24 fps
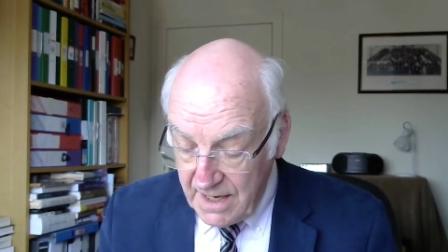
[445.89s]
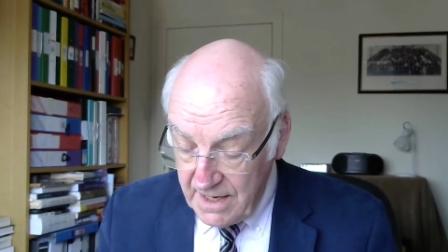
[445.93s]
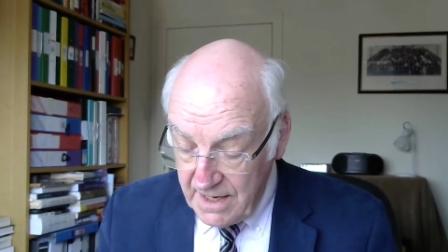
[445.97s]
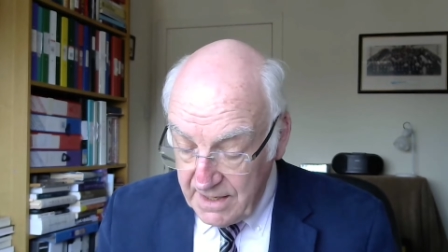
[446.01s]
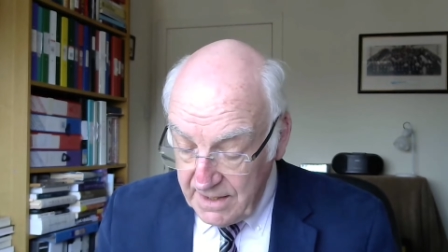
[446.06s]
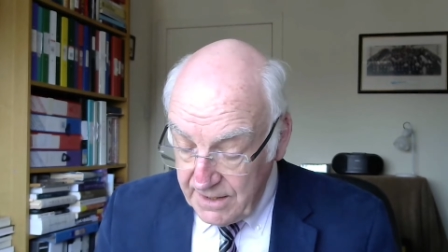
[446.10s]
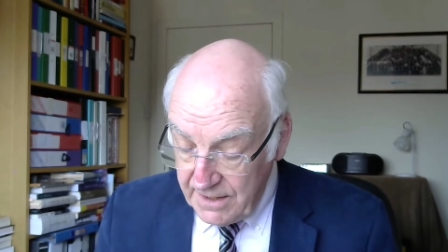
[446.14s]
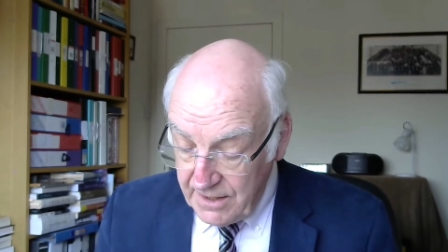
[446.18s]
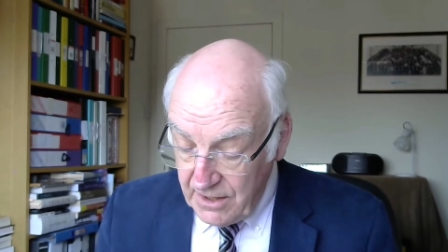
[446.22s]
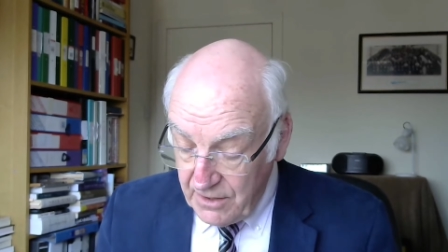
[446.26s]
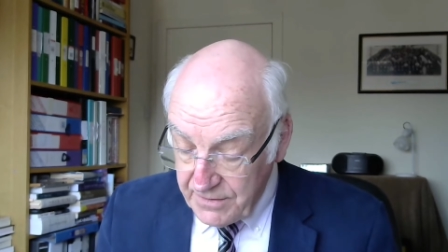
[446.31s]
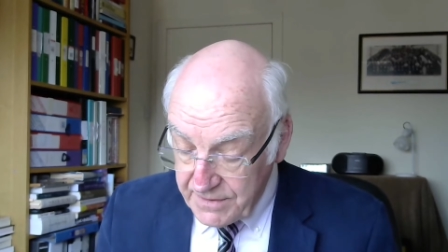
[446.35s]

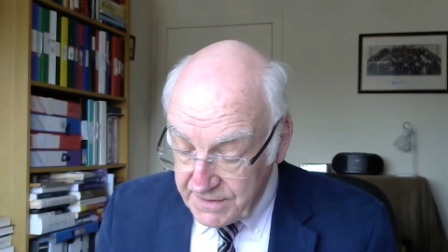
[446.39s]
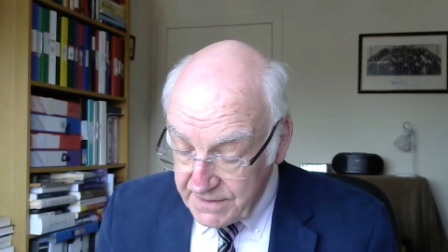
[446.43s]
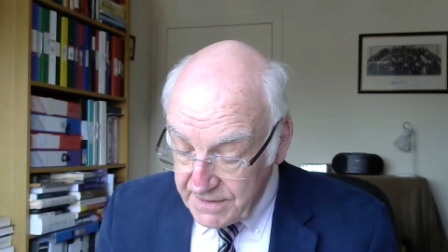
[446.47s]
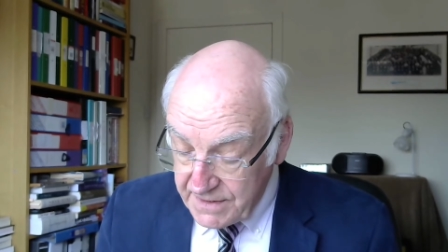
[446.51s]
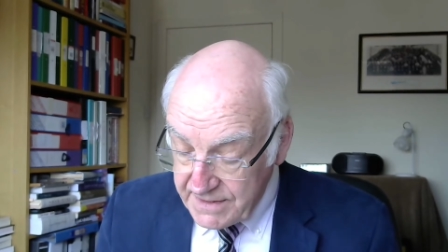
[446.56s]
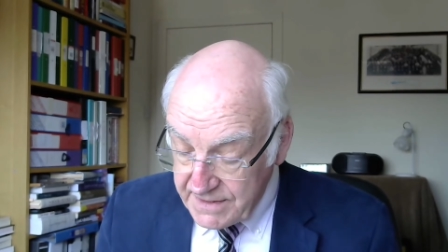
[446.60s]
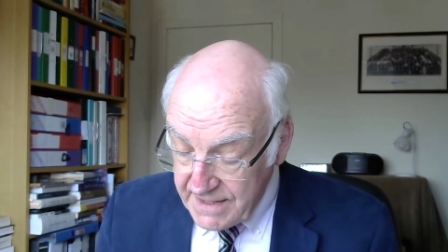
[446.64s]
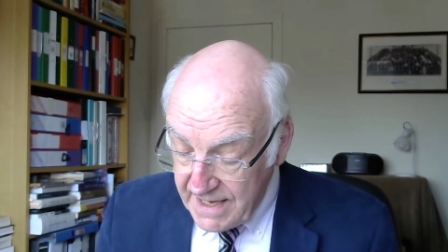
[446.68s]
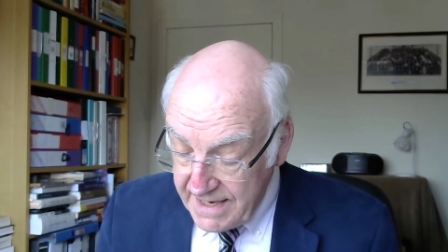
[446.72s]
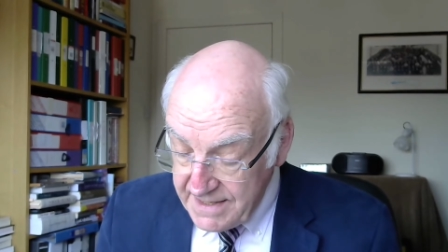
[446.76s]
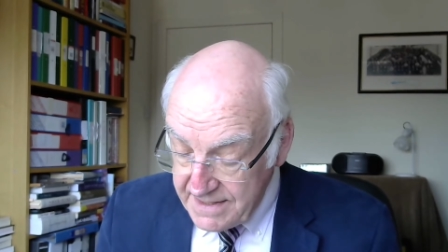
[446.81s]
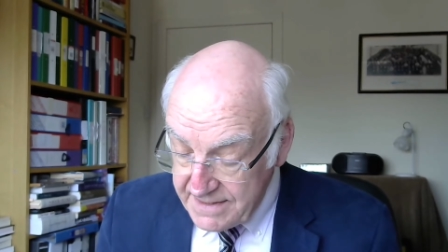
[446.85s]
in our
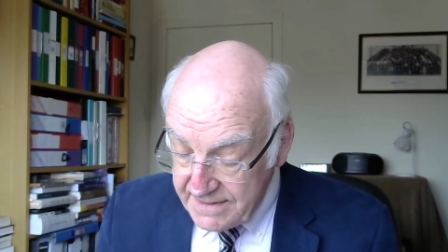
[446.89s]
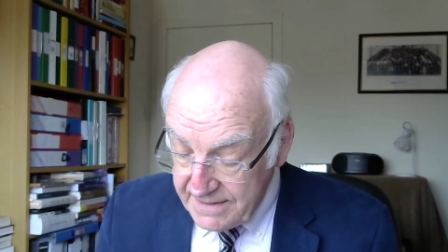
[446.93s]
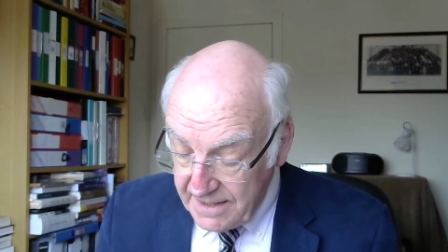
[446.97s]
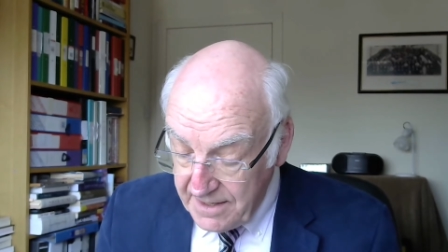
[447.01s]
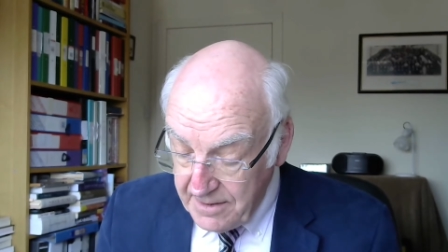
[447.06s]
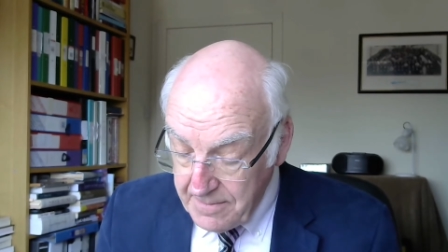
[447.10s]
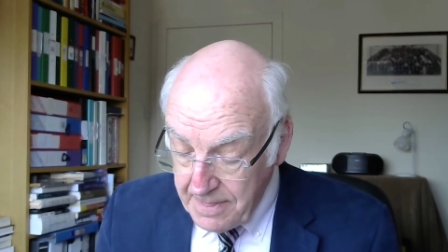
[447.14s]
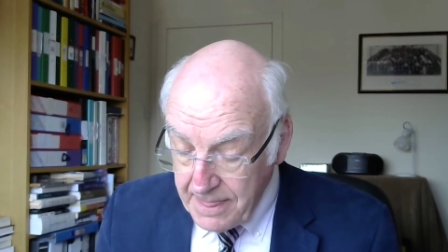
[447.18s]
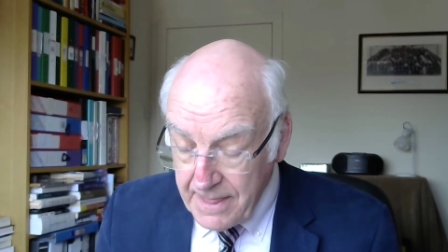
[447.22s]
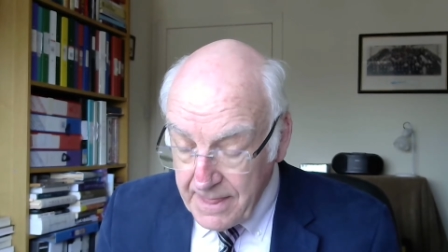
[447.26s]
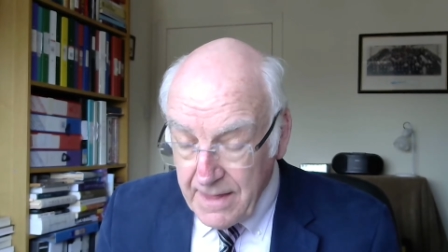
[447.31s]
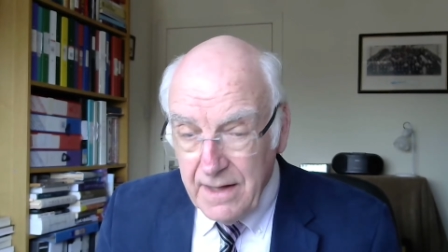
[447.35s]
society.
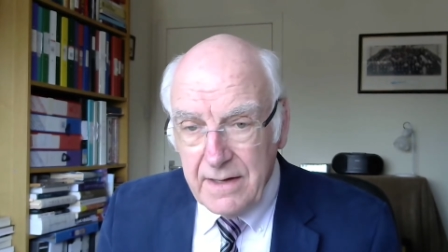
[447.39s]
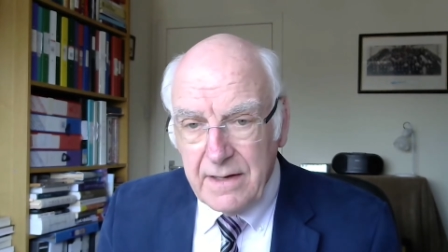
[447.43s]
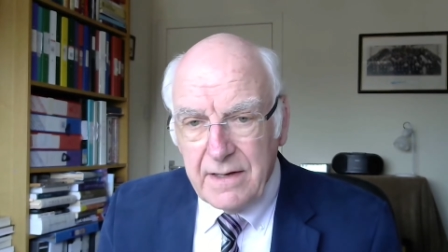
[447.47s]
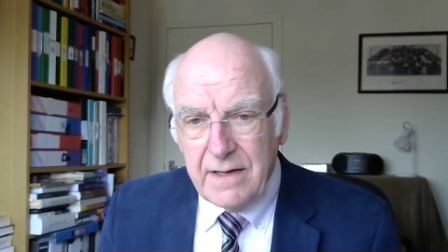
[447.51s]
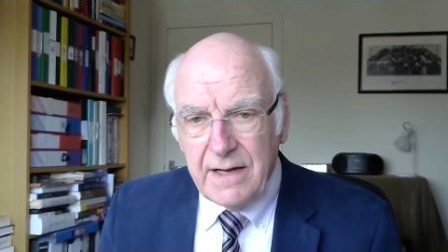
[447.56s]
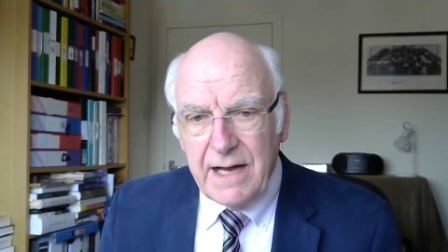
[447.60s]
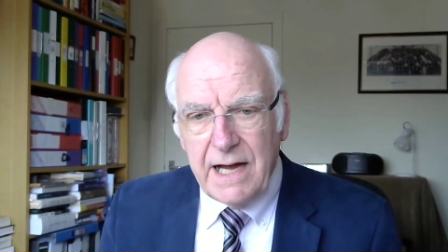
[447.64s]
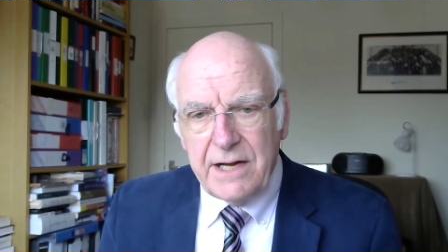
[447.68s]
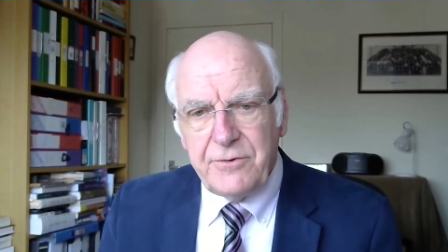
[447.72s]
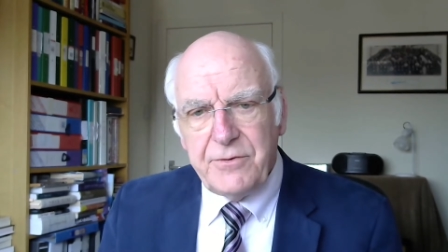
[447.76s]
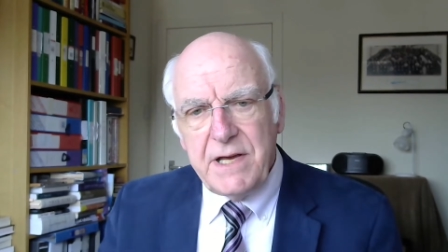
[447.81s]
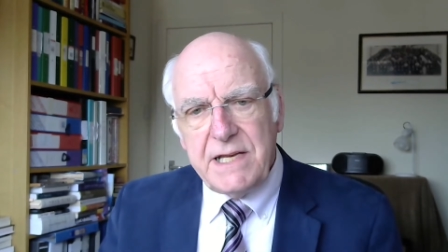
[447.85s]

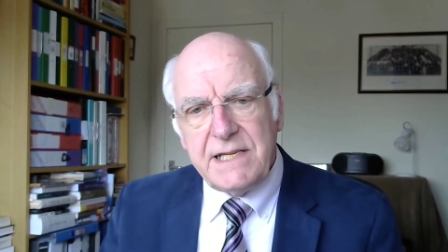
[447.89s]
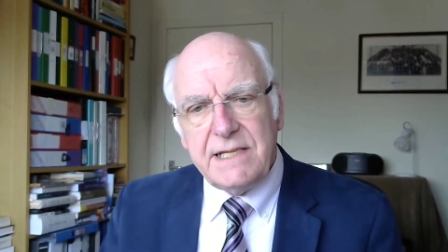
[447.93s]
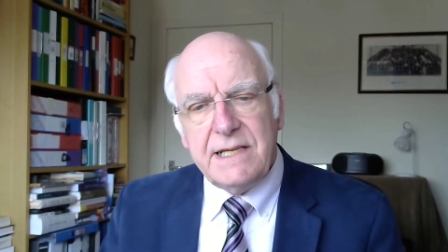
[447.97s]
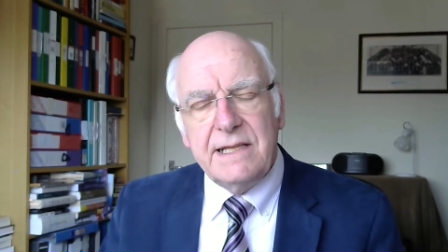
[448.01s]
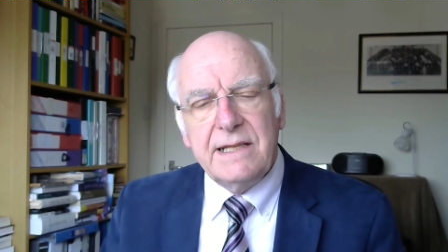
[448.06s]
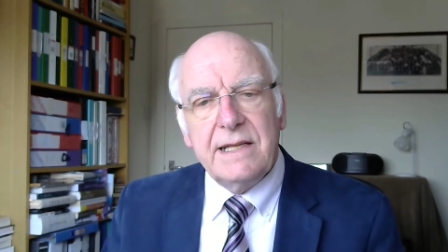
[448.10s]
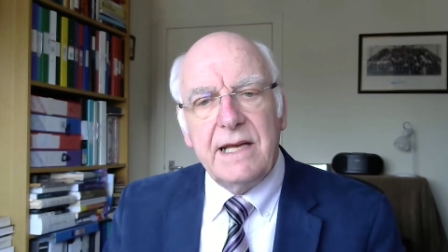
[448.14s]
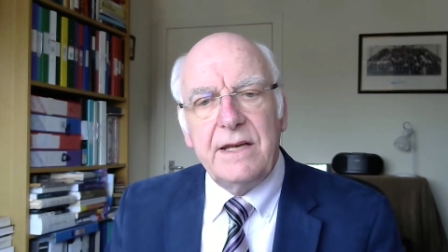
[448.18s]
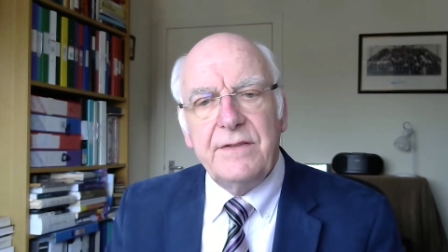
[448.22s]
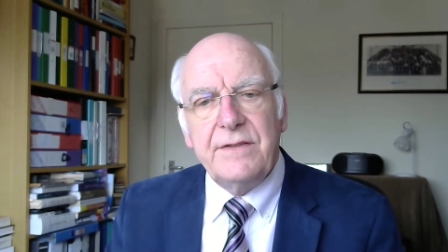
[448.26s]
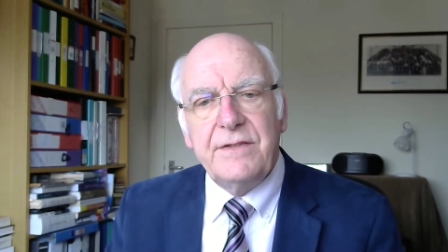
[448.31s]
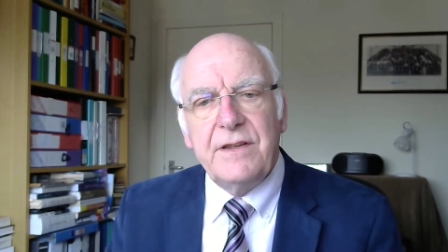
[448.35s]
And
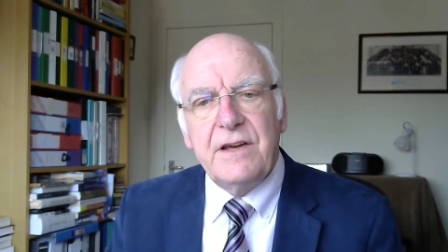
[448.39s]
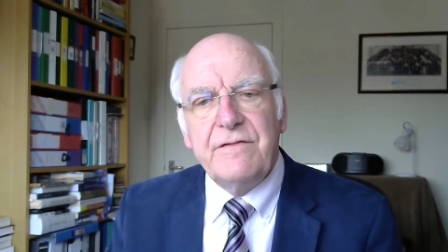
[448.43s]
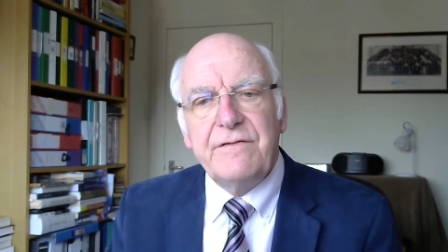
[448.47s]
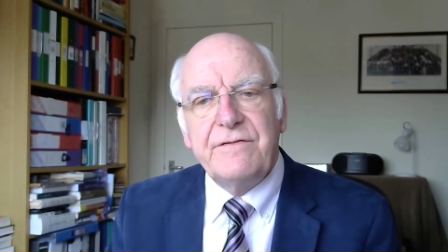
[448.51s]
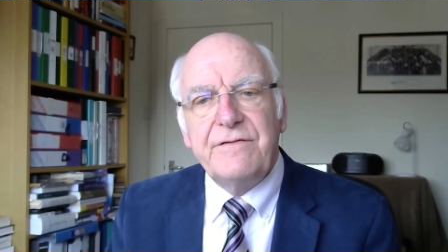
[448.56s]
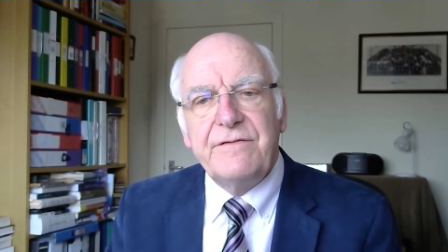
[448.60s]
recently they've